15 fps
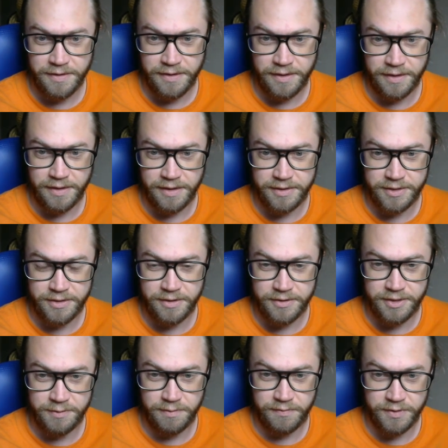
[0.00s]
I
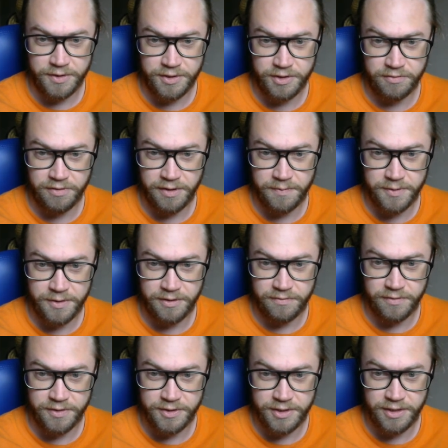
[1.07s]
start it with a script that
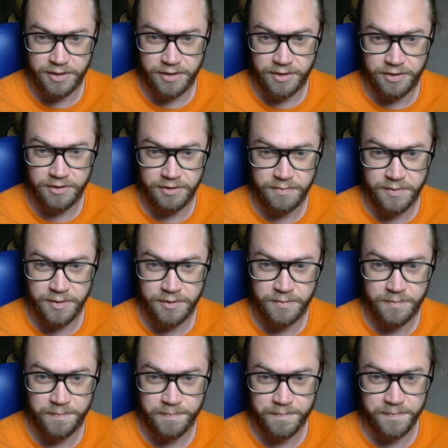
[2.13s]
runs it in QEMU,
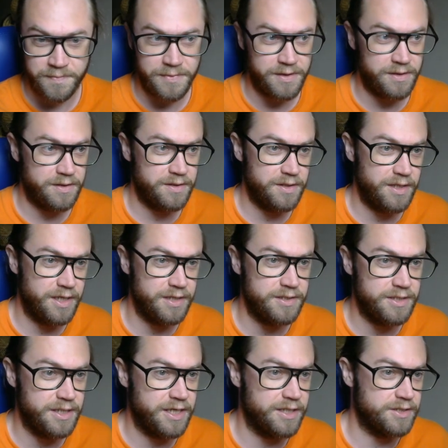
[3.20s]
and
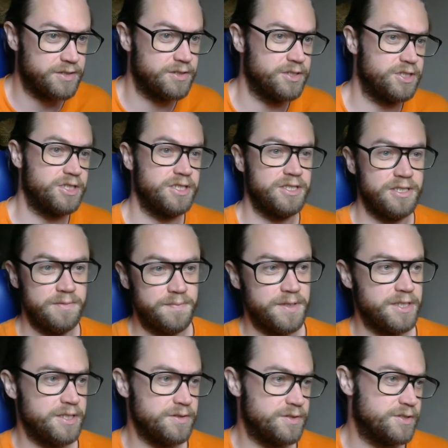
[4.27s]
it has the
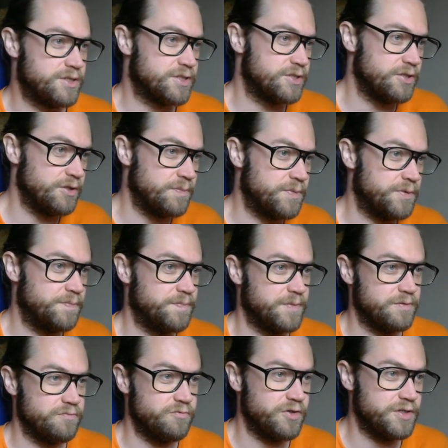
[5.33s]
GDB stub
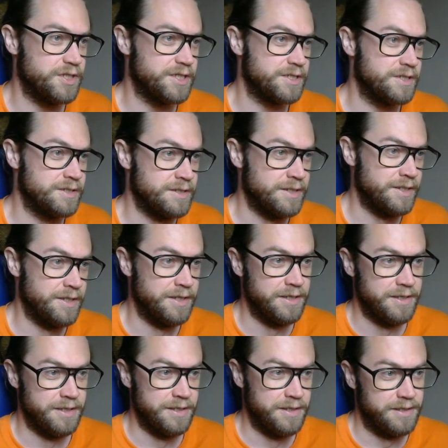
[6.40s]
running
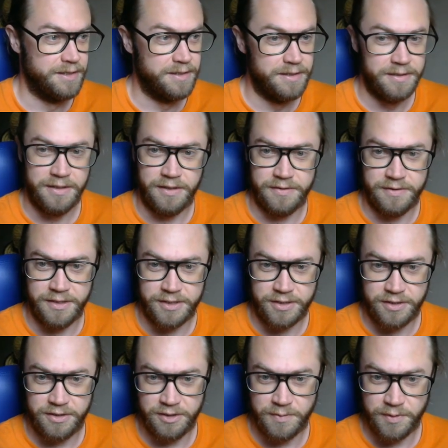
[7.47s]
on this
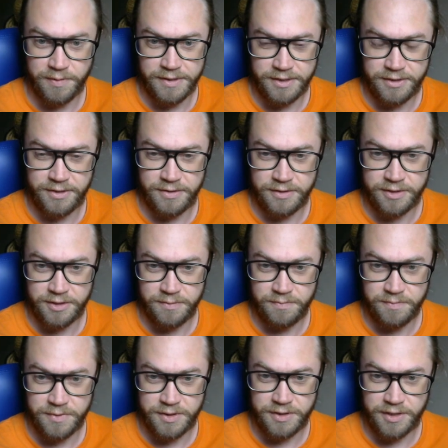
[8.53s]
QEMU instance.
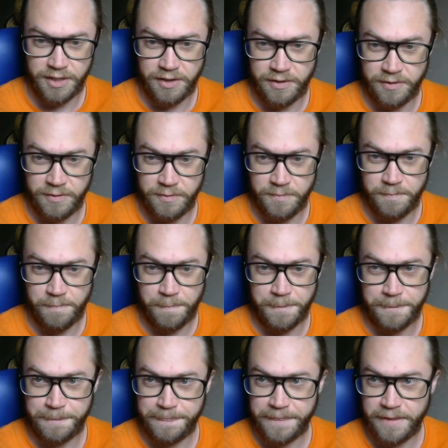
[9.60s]
So
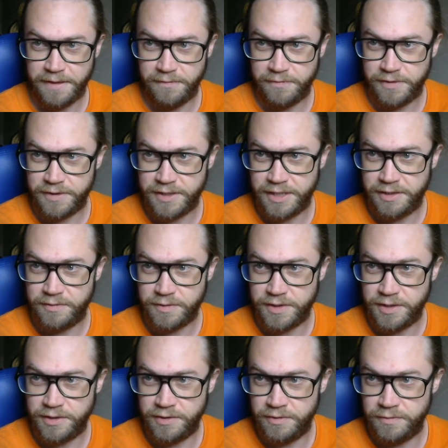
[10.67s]
if I now
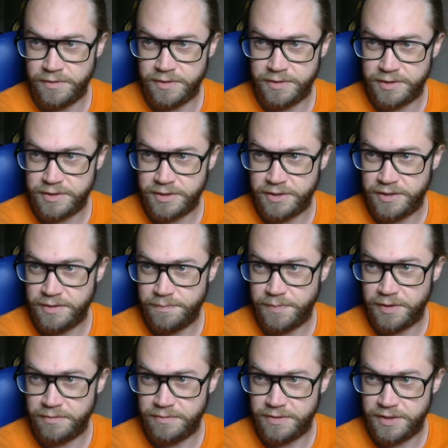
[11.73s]
go and start
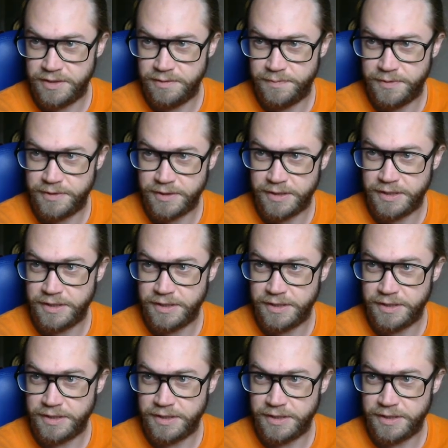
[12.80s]
pwn-debug,